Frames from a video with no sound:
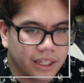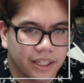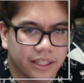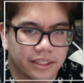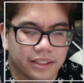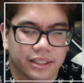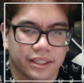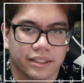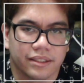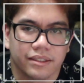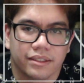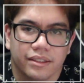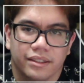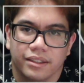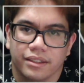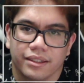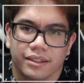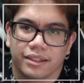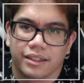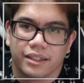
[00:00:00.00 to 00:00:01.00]
it's
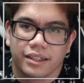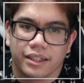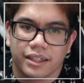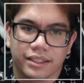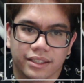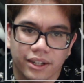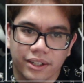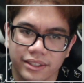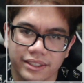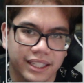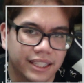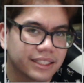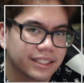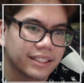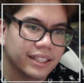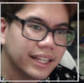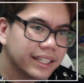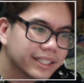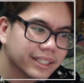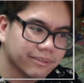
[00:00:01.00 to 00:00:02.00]
hard not
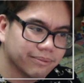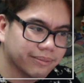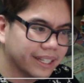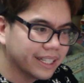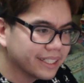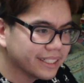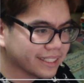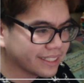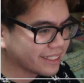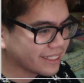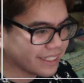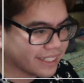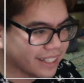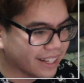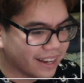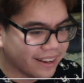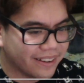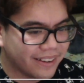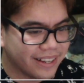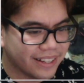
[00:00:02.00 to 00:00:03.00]
to like them, man. It's like,
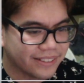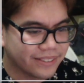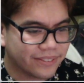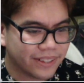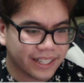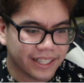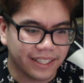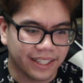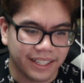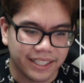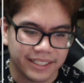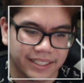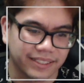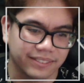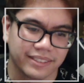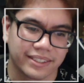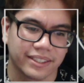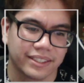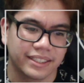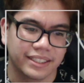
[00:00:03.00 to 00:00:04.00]
it's freaking
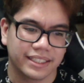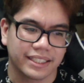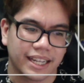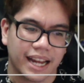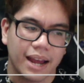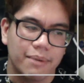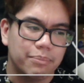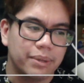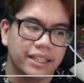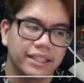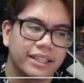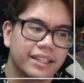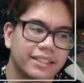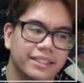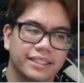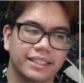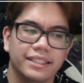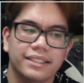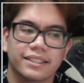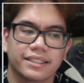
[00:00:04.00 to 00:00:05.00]
awesome. So it's just like, I've been there
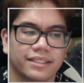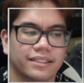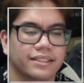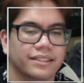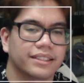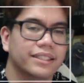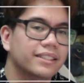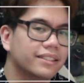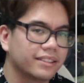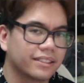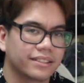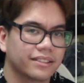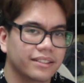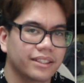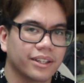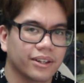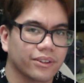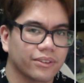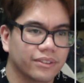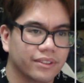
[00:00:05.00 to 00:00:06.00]
since
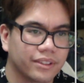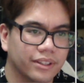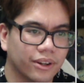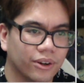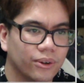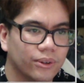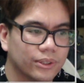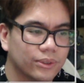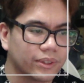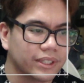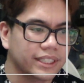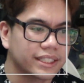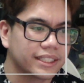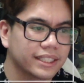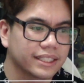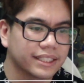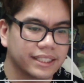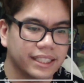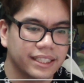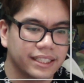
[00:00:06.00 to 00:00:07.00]
you know, the whole
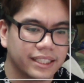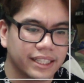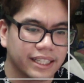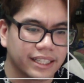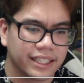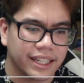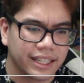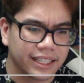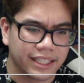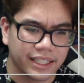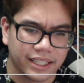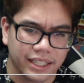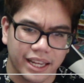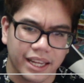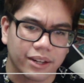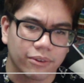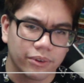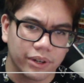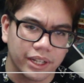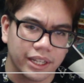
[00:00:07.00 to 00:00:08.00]
2016 thing. Like,
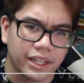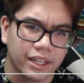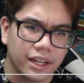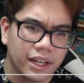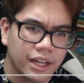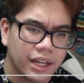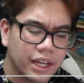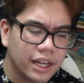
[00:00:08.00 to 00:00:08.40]
it really